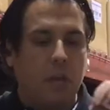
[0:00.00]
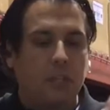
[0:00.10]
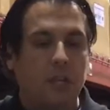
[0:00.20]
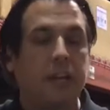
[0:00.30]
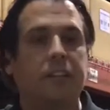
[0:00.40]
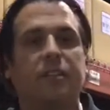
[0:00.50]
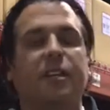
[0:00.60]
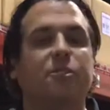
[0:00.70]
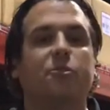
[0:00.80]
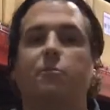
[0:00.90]
exciting to
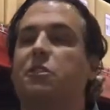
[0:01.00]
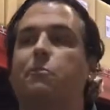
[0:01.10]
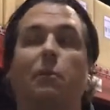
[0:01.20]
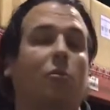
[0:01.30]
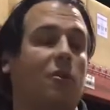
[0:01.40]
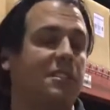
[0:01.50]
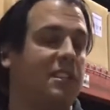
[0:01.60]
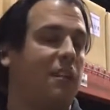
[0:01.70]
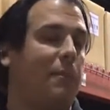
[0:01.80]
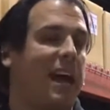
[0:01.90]
the industry because people were only
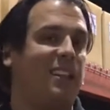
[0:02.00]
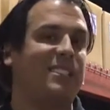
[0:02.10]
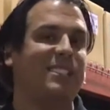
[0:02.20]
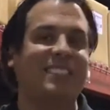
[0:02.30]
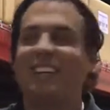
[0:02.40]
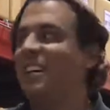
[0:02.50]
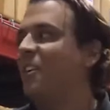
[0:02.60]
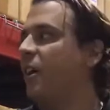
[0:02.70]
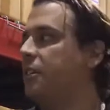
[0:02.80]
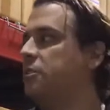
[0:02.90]
selling pallets,
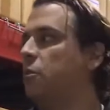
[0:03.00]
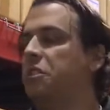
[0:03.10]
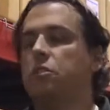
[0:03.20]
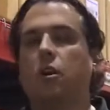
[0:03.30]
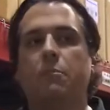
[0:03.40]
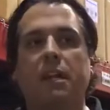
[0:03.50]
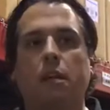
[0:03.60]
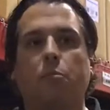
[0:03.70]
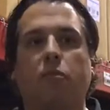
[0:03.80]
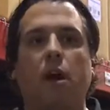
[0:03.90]
right? So we started
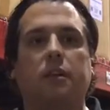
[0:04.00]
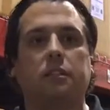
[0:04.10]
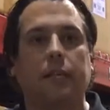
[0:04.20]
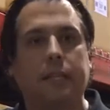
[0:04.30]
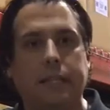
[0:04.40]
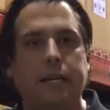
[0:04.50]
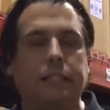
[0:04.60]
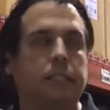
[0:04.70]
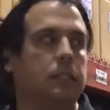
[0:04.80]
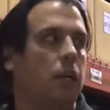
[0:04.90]
making products like
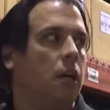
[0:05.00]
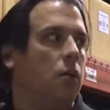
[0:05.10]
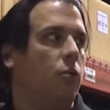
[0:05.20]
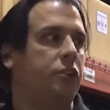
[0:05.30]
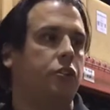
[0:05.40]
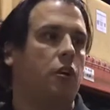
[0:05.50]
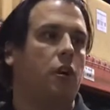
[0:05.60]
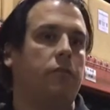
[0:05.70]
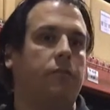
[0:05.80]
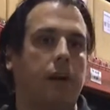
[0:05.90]
this, which
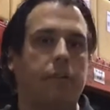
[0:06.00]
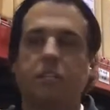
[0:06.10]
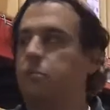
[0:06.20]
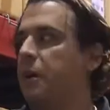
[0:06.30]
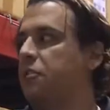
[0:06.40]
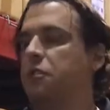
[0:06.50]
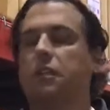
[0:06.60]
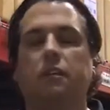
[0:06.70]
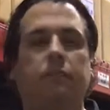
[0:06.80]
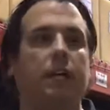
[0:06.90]
are very, very
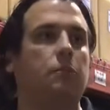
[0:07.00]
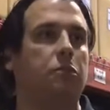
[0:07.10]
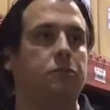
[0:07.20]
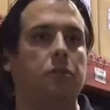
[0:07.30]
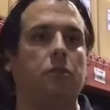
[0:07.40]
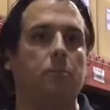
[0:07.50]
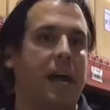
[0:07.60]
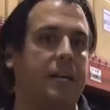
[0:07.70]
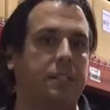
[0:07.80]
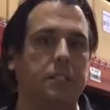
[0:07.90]
specialty, available to the
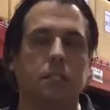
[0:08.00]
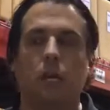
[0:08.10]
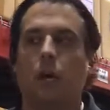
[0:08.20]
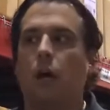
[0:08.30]
masses.